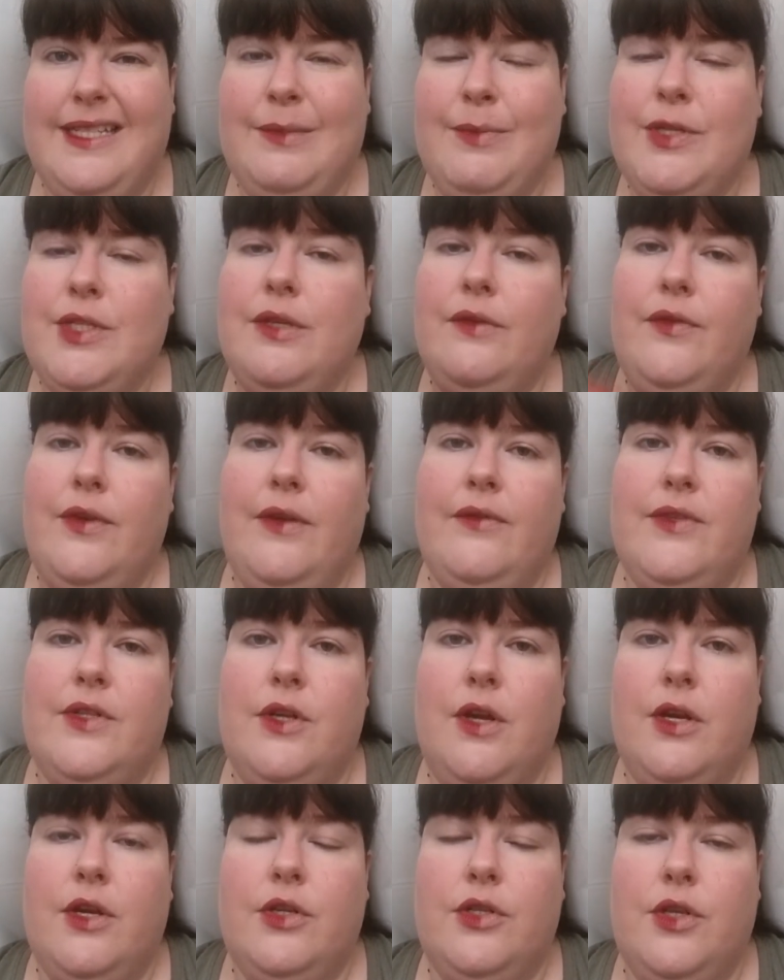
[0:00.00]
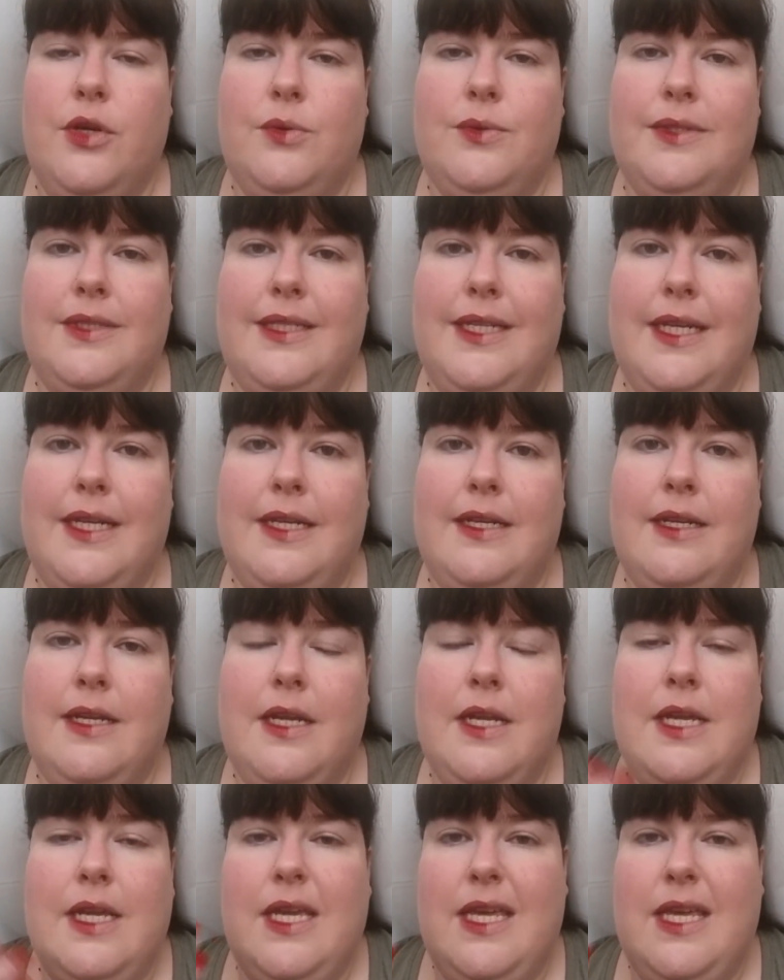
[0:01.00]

especially if you have a darker toned skin.